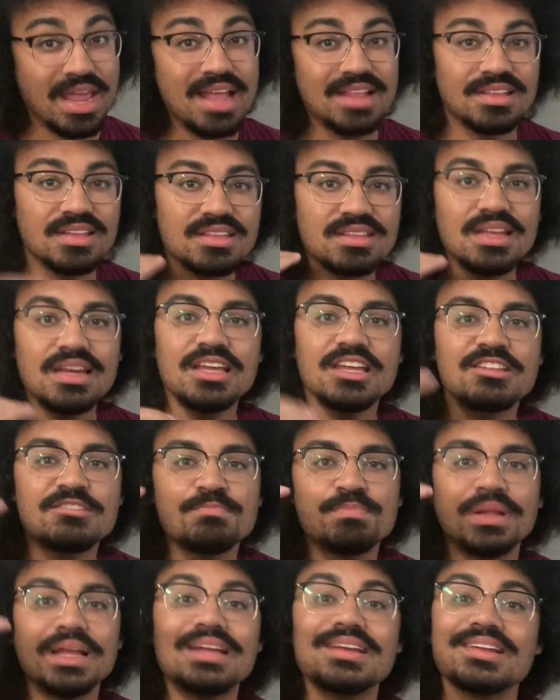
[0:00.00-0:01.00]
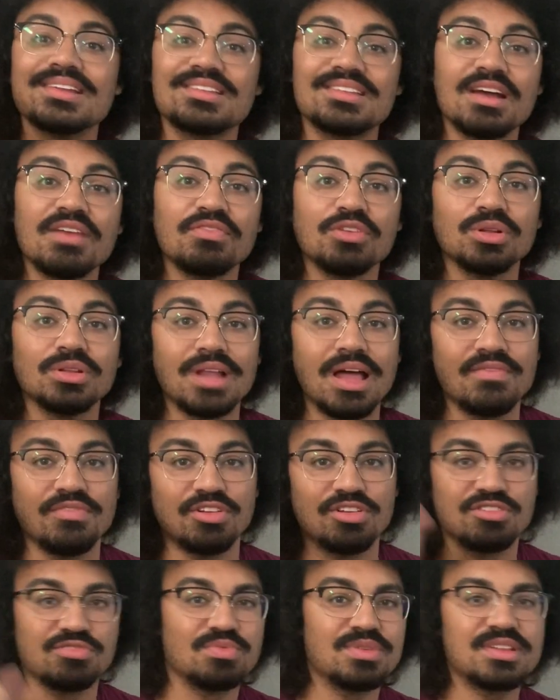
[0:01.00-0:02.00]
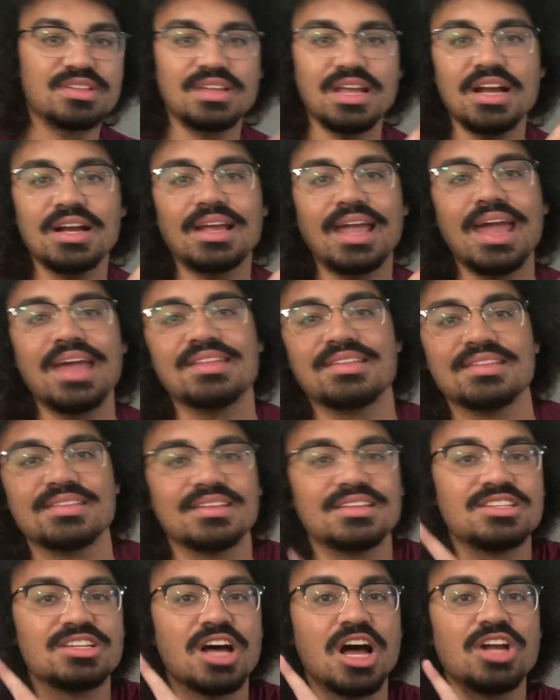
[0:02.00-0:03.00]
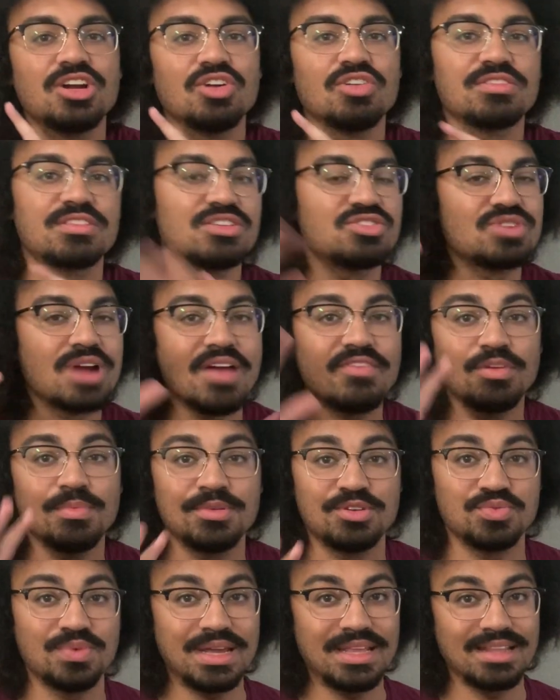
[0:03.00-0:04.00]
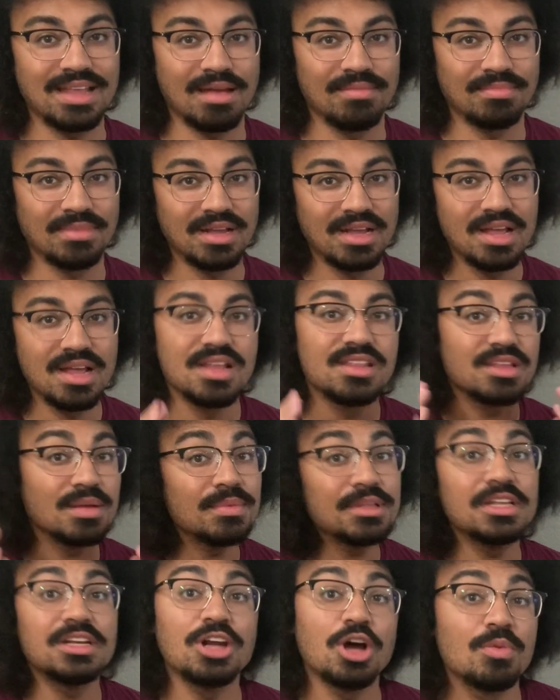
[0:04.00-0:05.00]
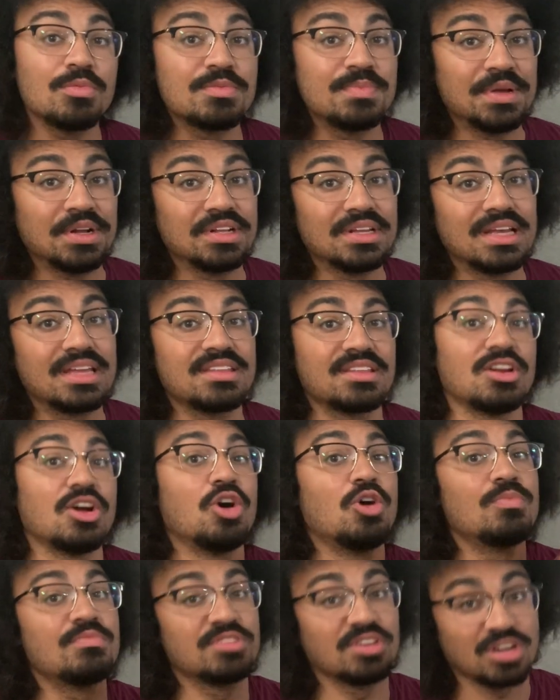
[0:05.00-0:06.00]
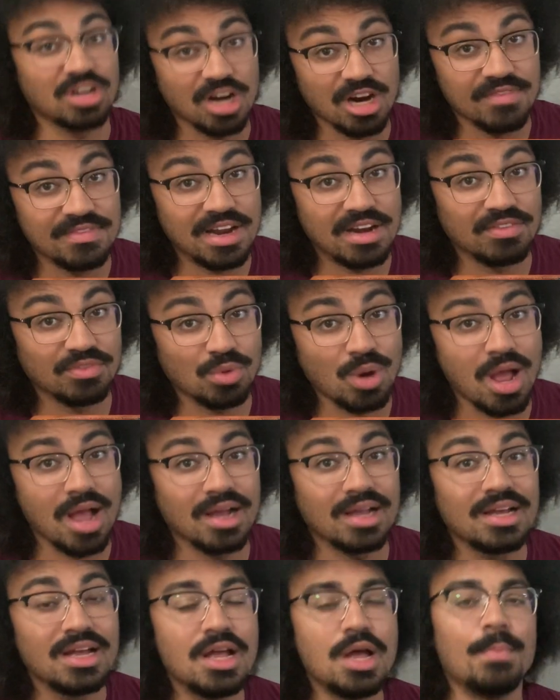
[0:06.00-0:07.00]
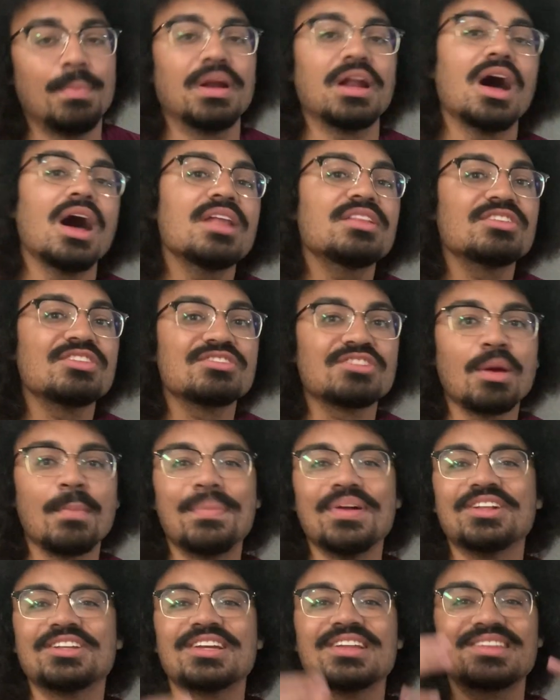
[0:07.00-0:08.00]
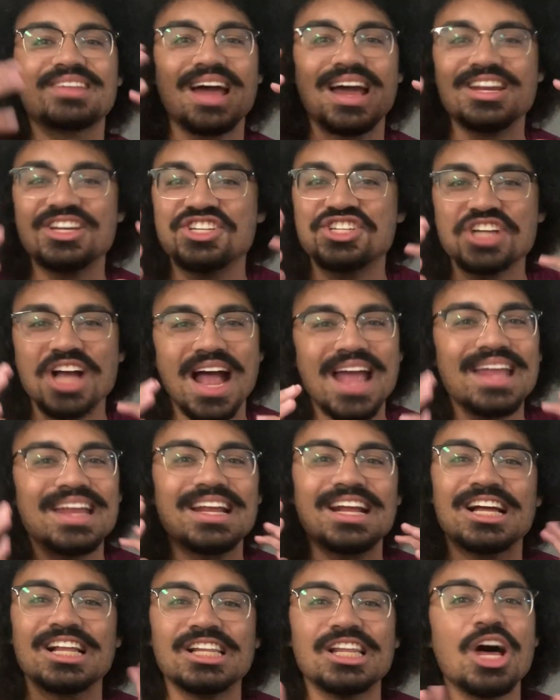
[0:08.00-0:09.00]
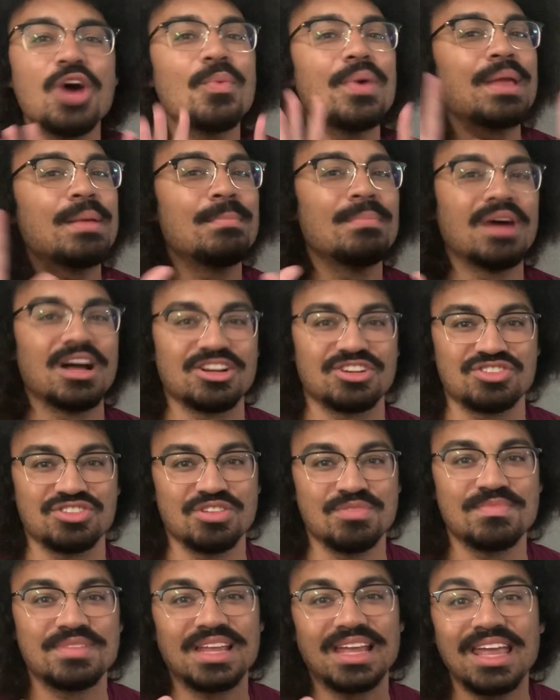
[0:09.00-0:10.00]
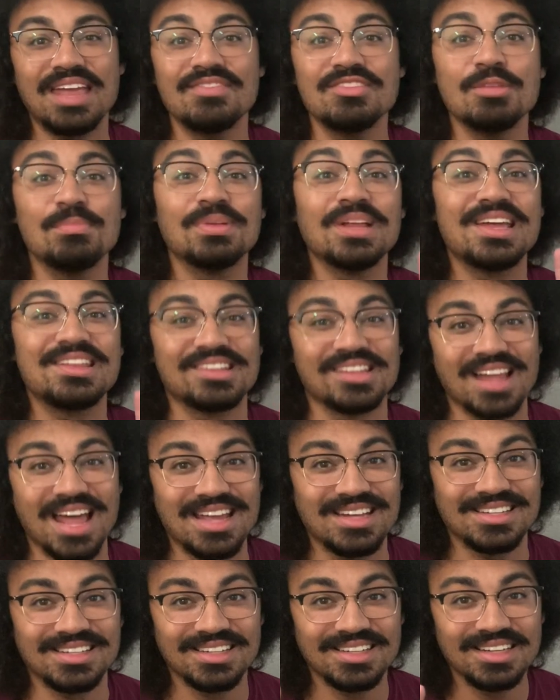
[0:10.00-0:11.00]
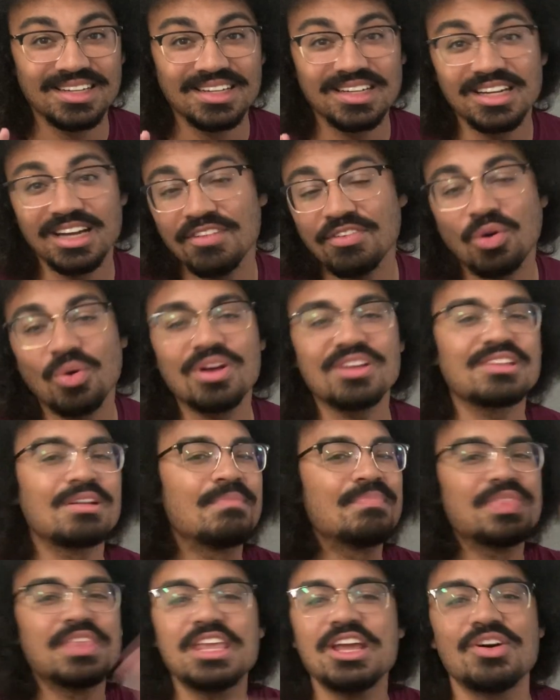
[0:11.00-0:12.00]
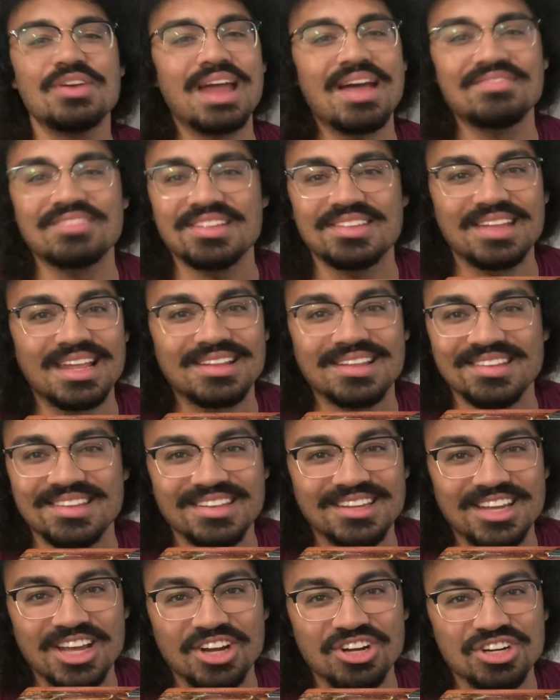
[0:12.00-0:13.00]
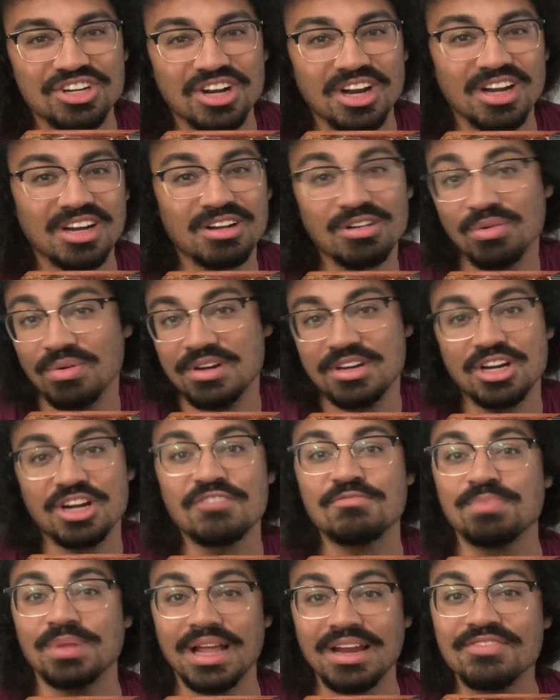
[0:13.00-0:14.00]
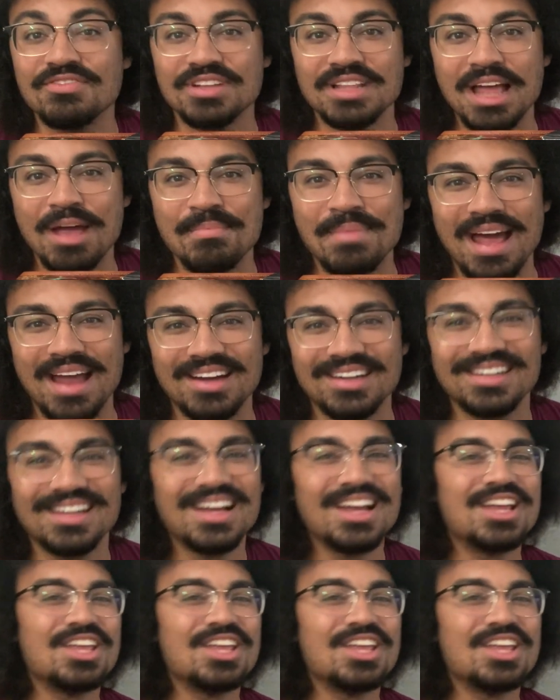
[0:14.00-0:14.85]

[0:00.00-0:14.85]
The city is split into several levels, with staircases and tunnels to travel between them. Some of the gnomes' buildings and homes are carved out of rock, but others are built inside giant glowing mushrooms that give the place light. Of course, you don't have to set this in the Underdark, or Nerfblen for that matter.